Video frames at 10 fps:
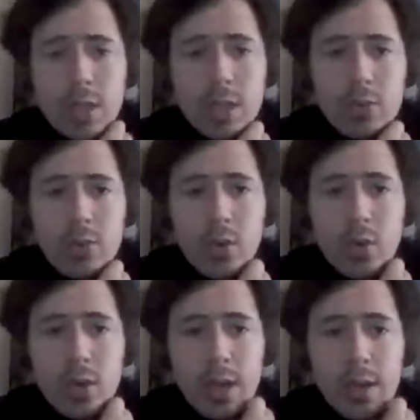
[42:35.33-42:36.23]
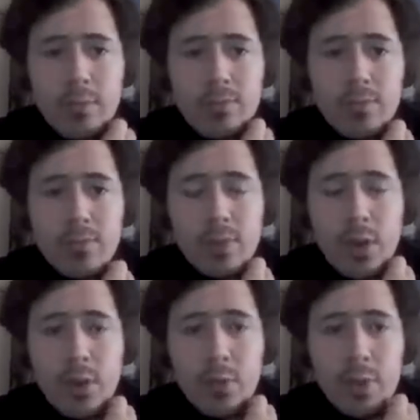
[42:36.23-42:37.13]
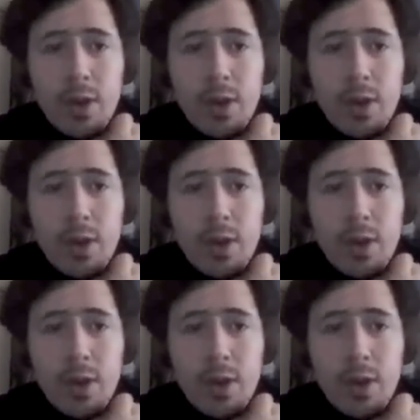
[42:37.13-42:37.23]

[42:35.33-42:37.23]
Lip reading: to kind of show, okay, so